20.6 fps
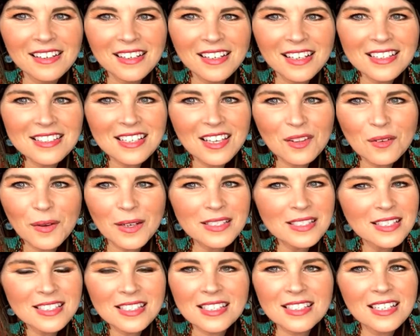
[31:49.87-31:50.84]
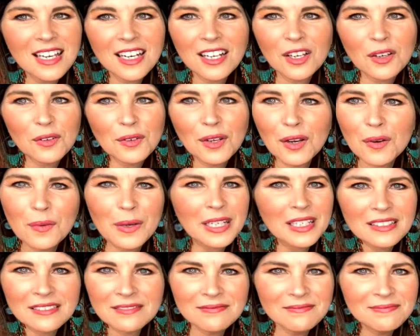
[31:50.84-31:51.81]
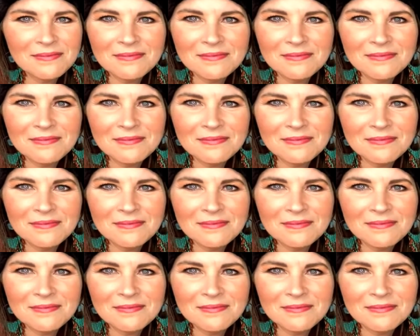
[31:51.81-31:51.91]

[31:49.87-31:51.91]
Because otherwise this is gonna go nowhere.